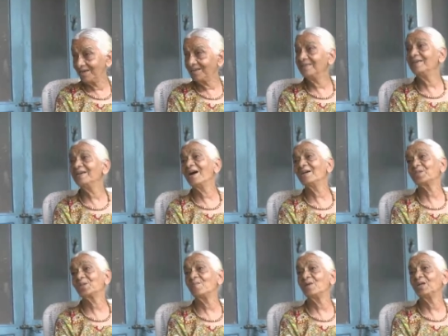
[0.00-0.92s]
In the
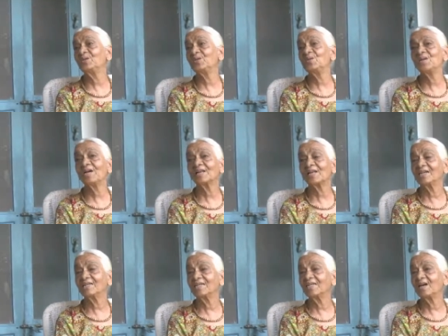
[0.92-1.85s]
ashram, I used to take
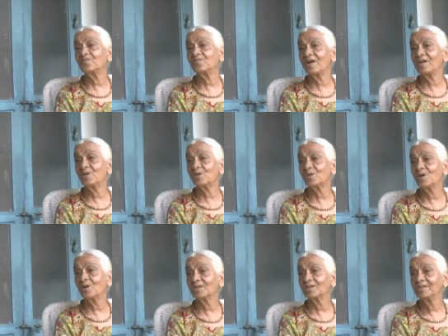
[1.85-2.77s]
classes at 1
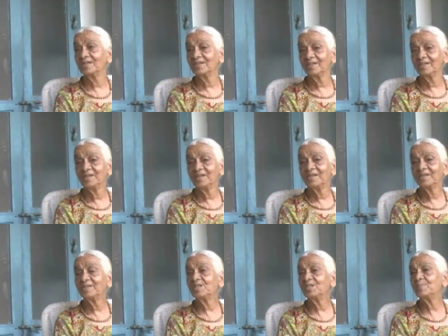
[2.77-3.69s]
o'clock.
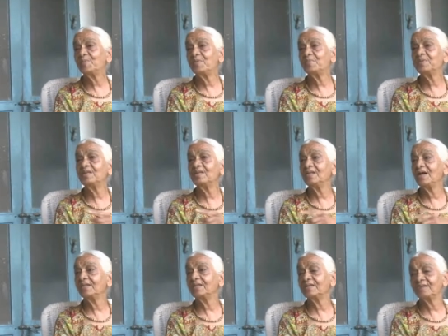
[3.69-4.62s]
These people
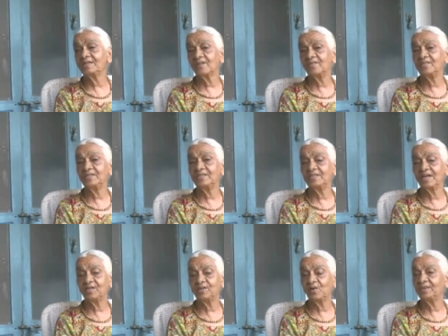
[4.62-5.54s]
like Ravi
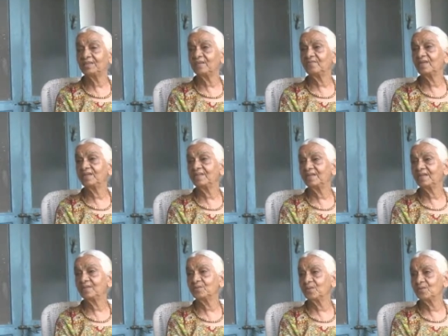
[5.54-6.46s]
and all, they were there,
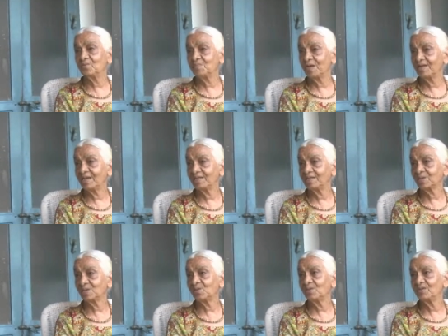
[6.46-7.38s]
my
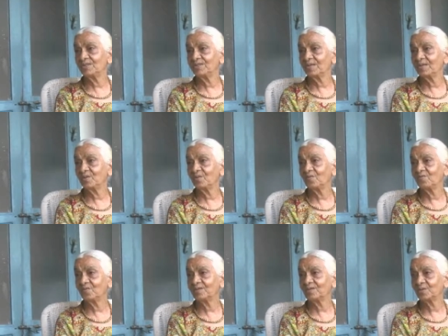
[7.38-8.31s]
students and all
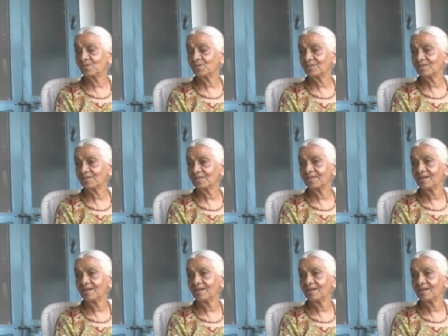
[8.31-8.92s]
first students.